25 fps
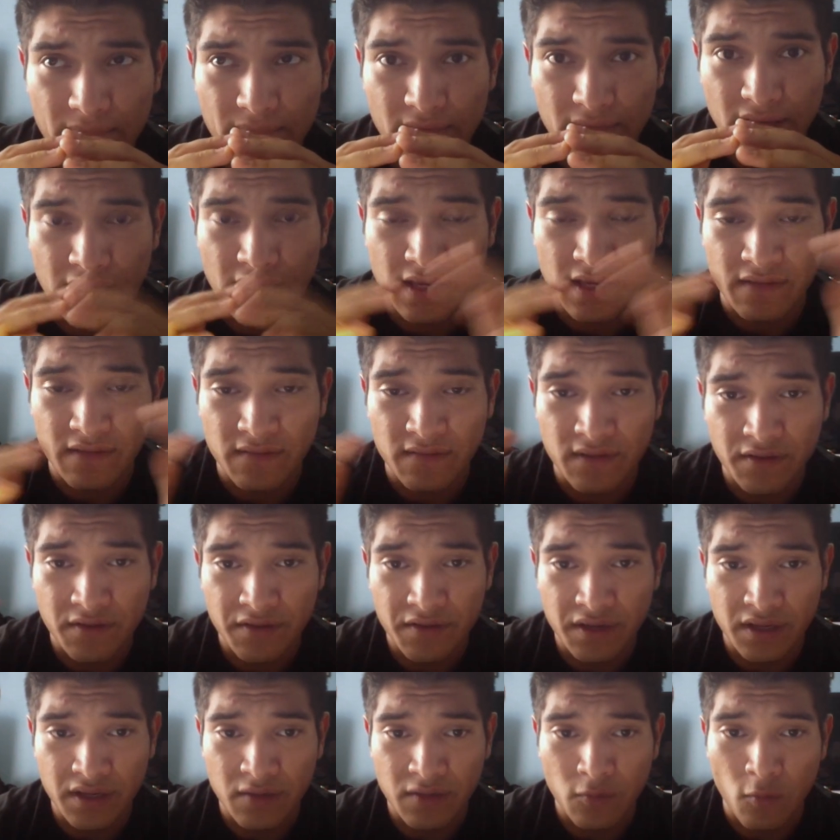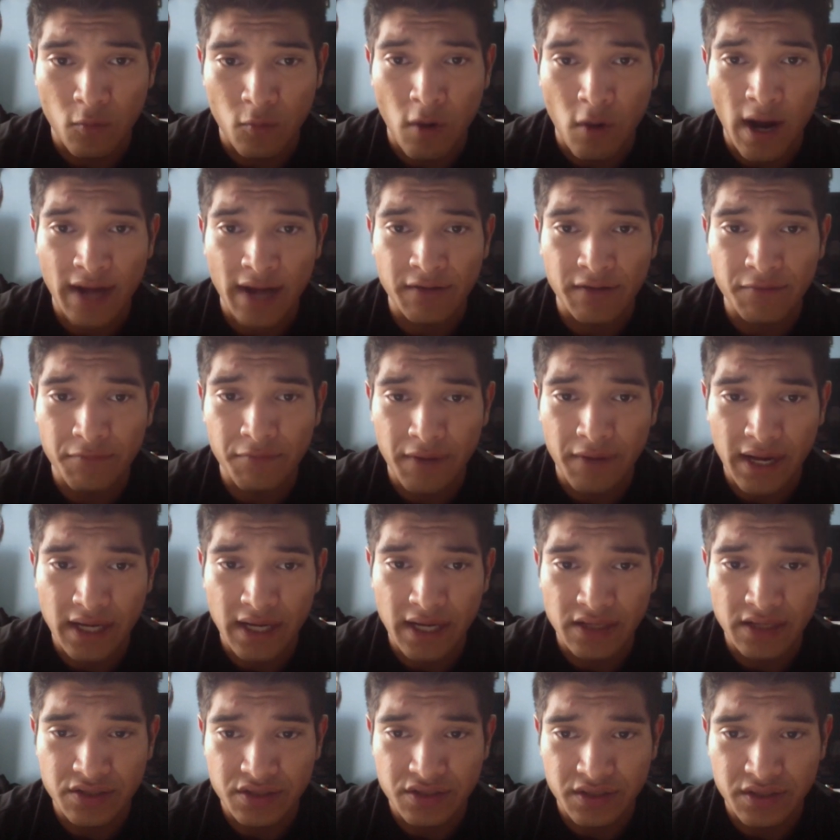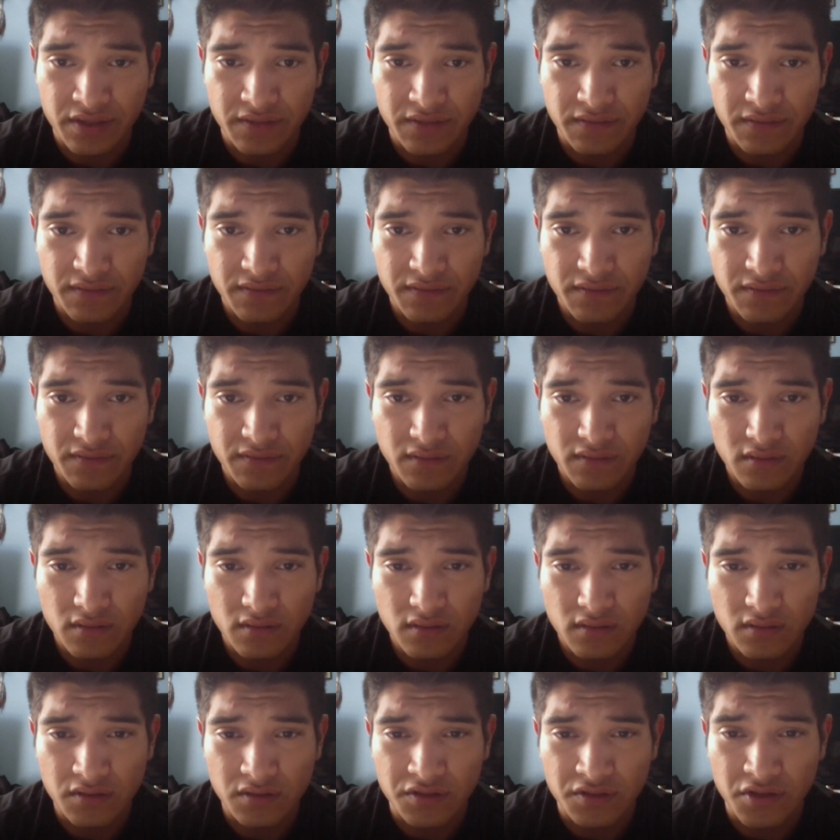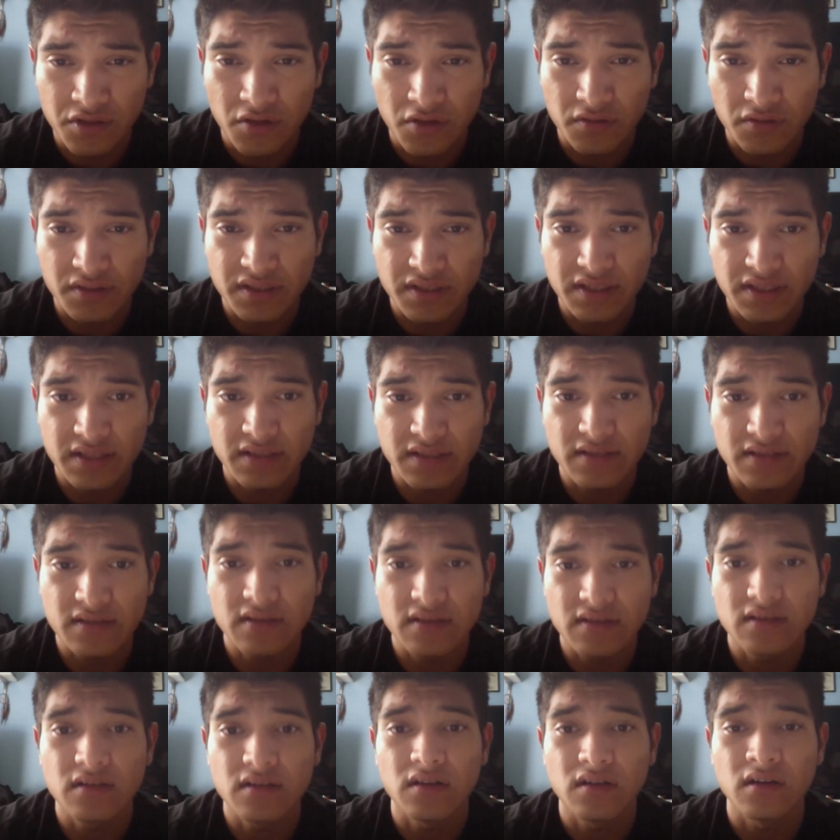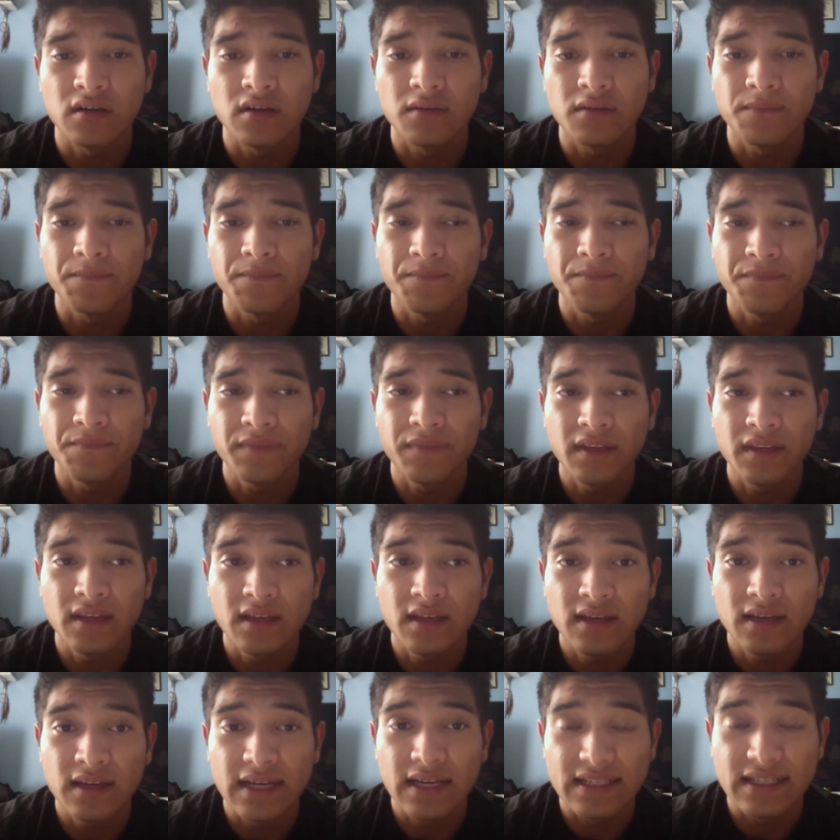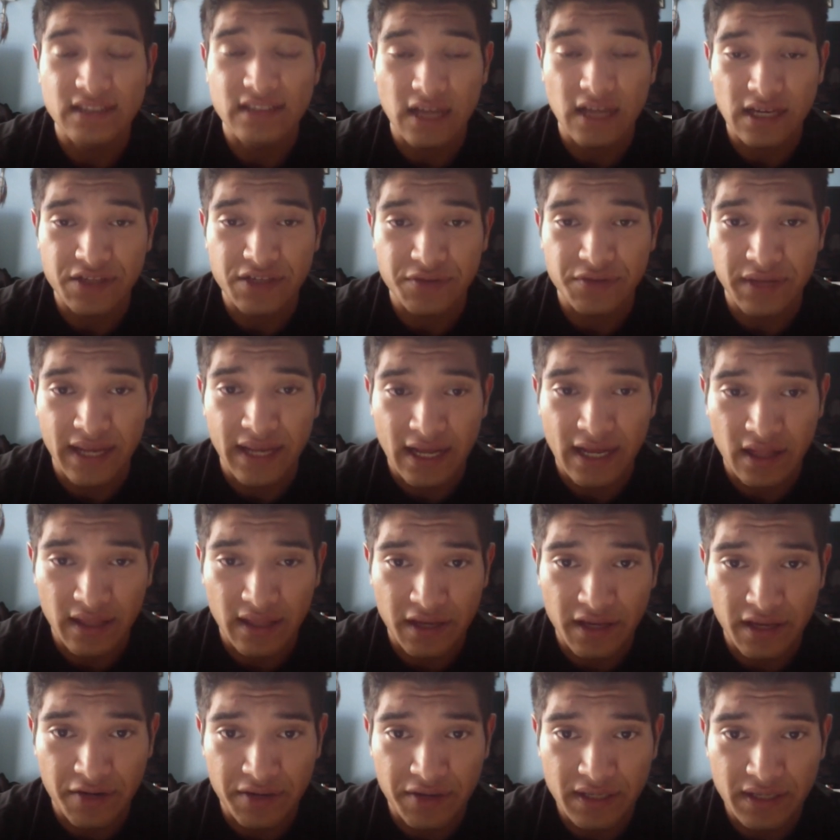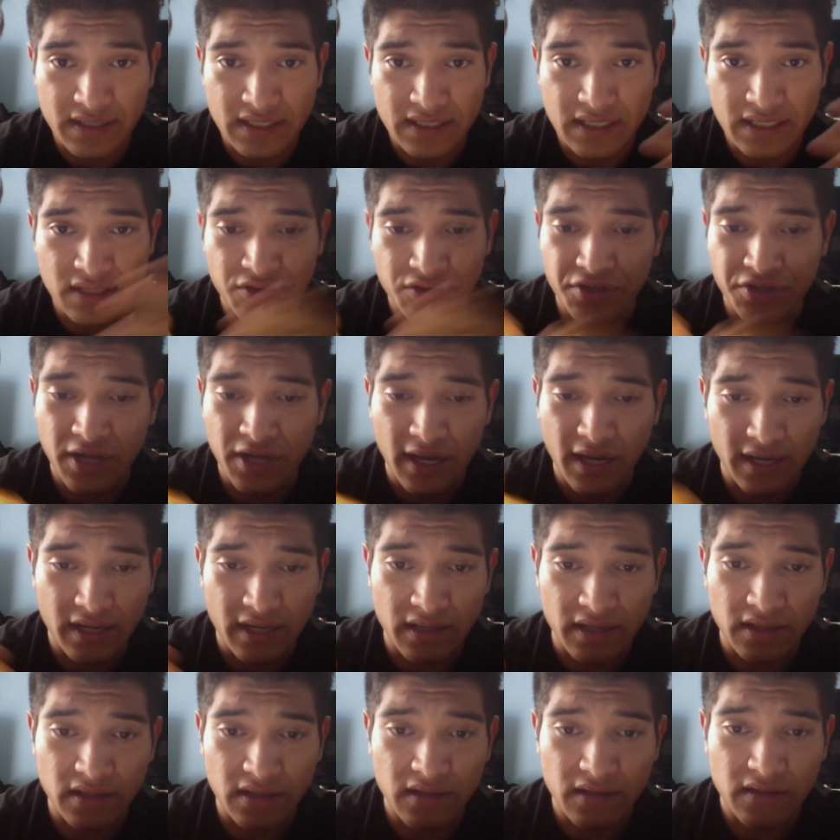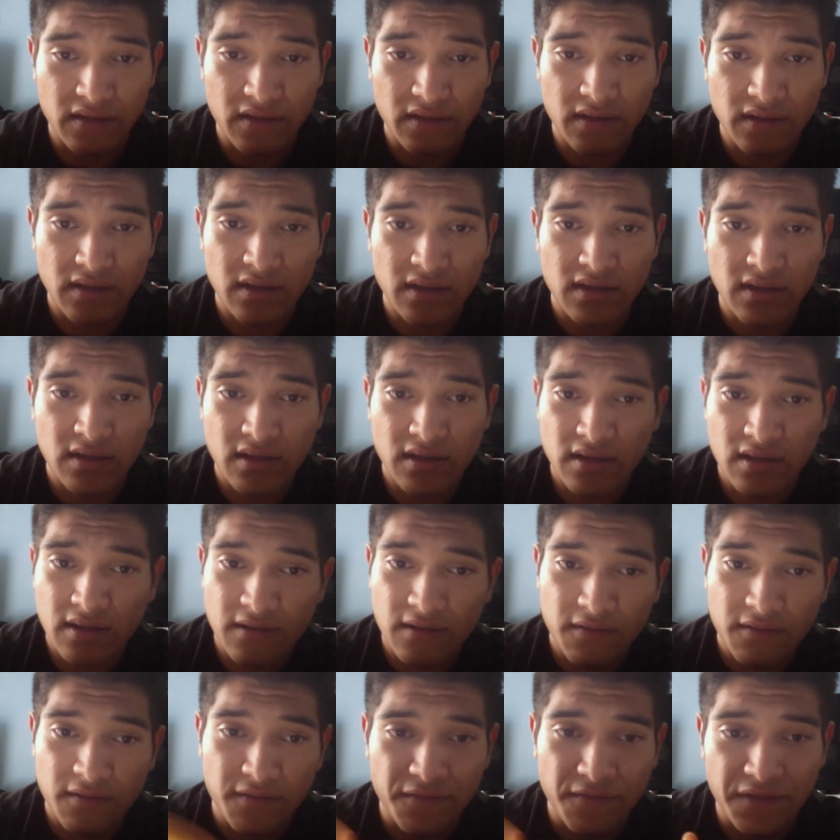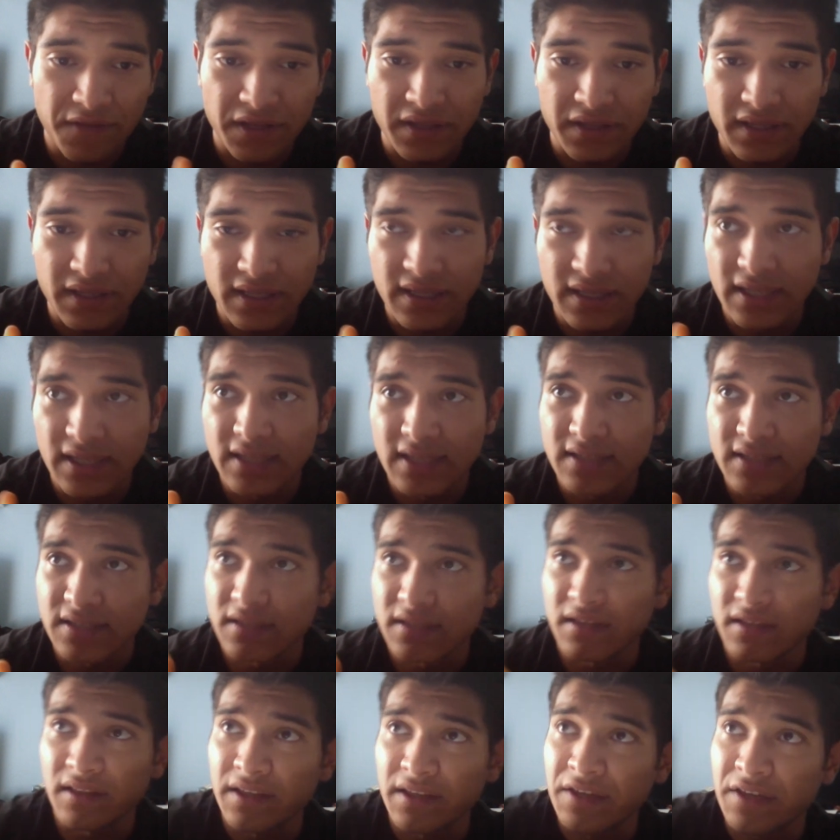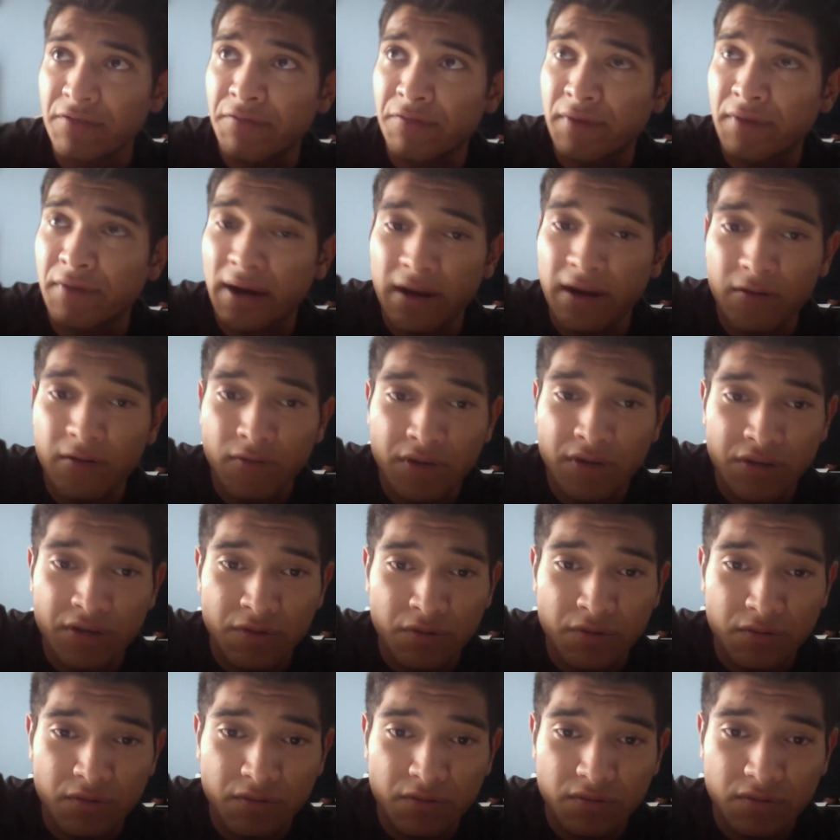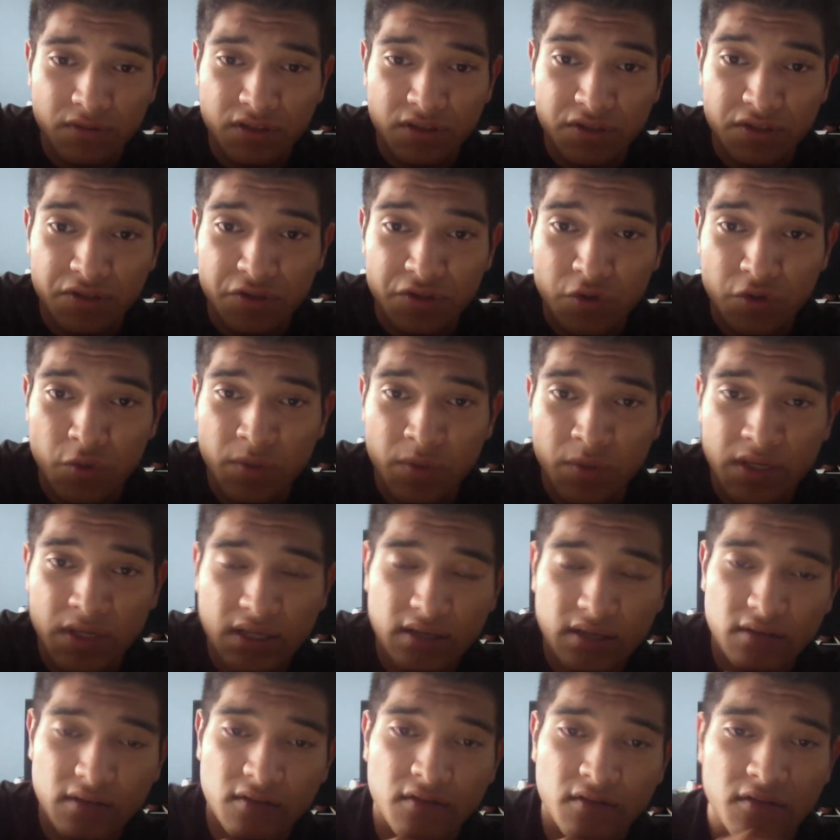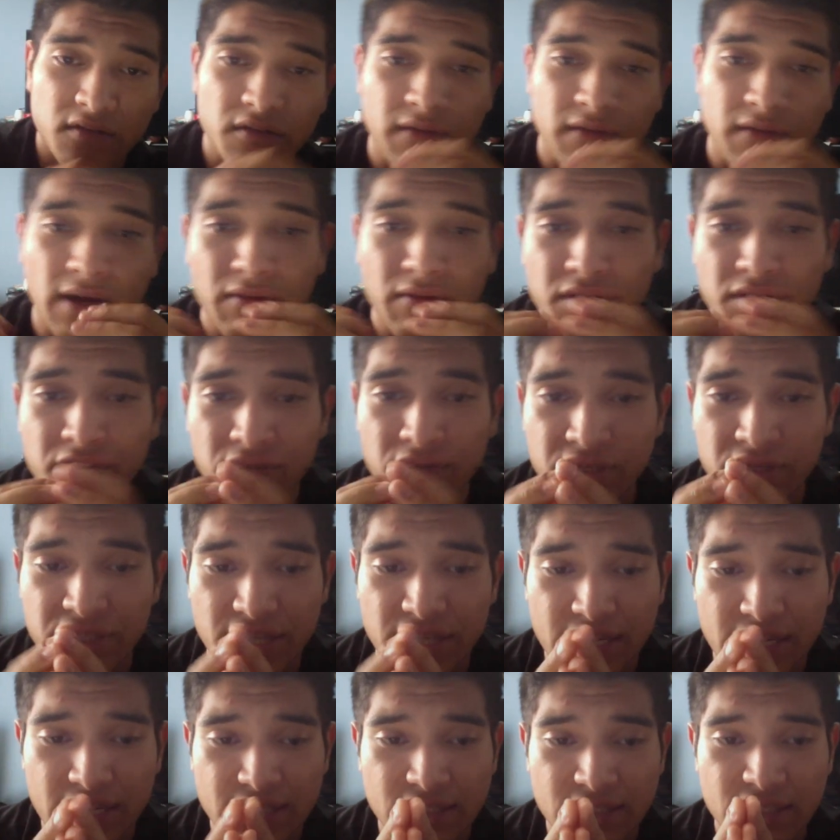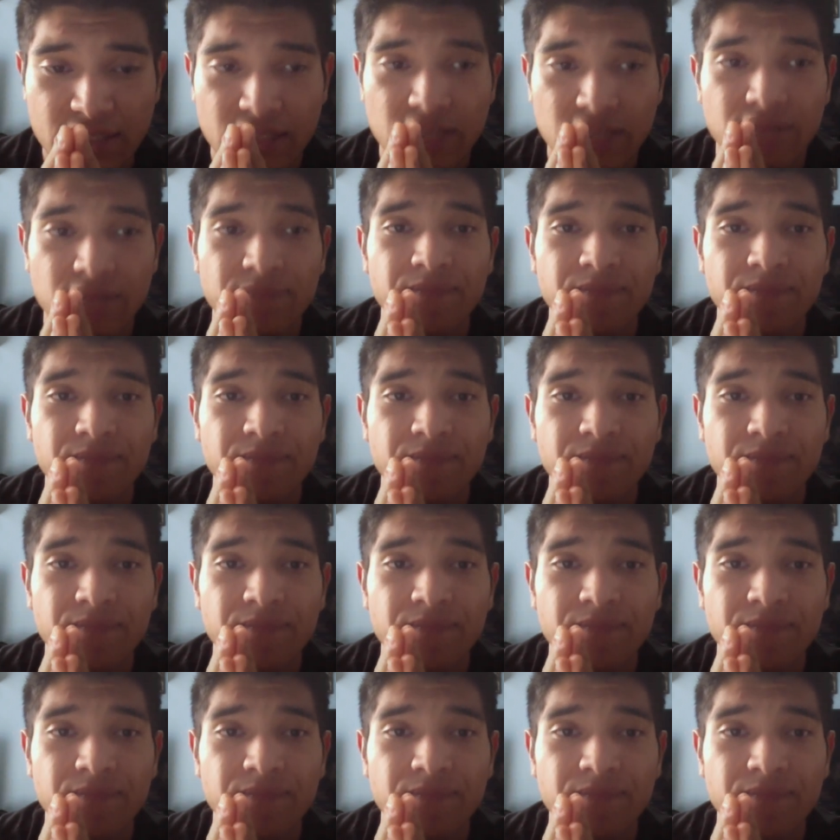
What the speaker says: a very wide range of doses. It's actually kind of like creatine. You're not gonna feel it instantly right when you consume it, right when you ingest it,